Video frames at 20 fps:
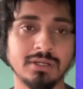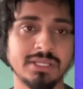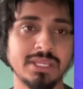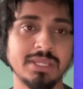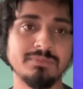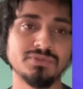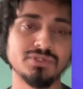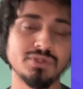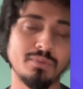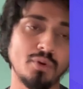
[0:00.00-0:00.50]

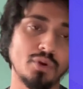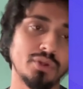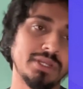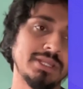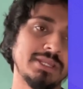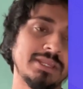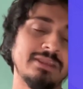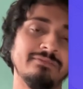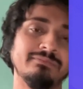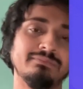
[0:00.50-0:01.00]
Keep
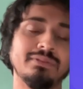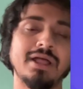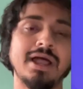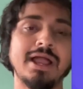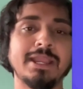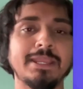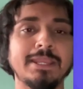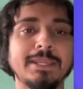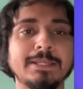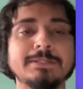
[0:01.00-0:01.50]
supporting, keep
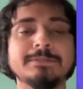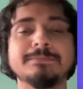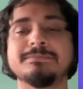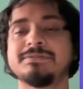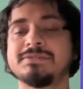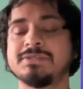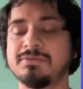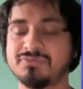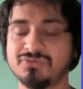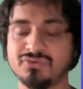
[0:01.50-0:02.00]
liking,
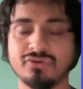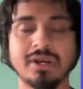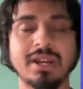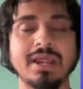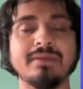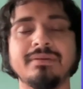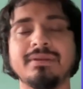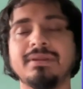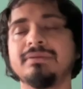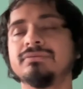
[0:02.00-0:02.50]

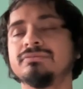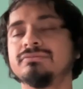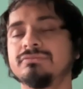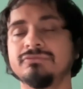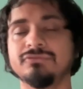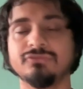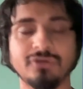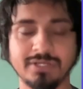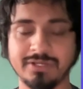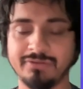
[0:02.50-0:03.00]
subscribing,
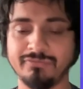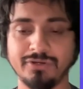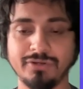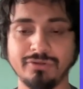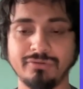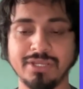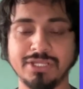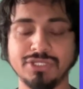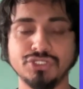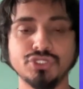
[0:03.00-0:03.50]
whatever
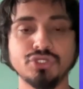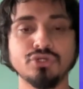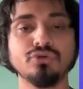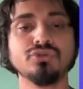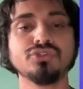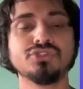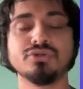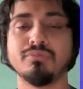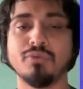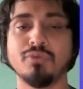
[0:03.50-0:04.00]
you can
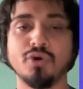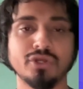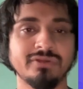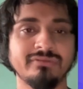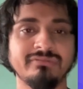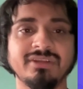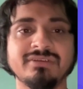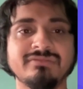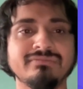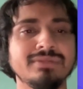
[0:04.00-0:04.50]
do to
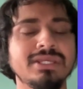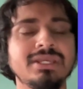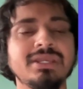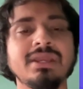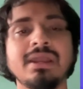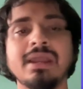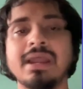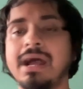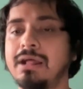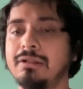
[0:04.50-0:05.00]
motivate
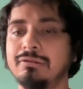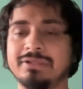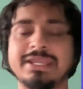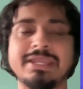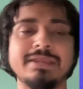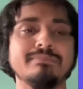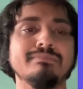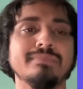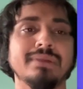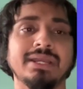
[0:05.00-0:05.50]
me. I'll
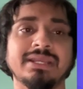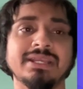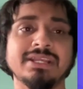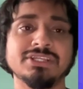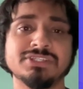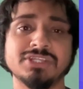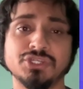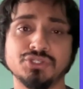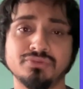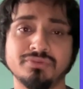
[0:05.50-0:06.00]
keep
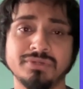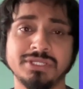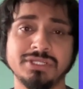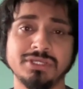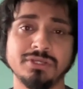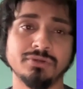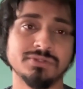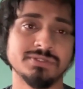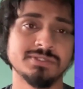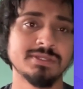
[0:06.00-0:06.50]
making such
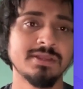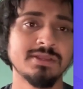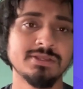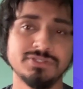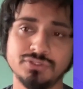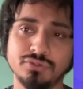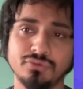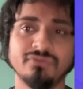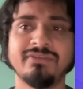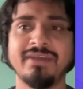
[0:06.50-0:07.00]
videos.
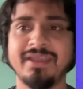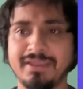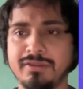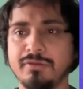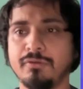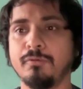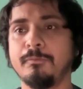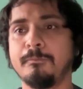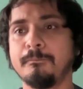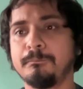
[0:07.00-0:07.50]
So thank
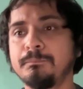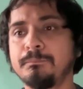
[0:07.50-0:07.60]
you.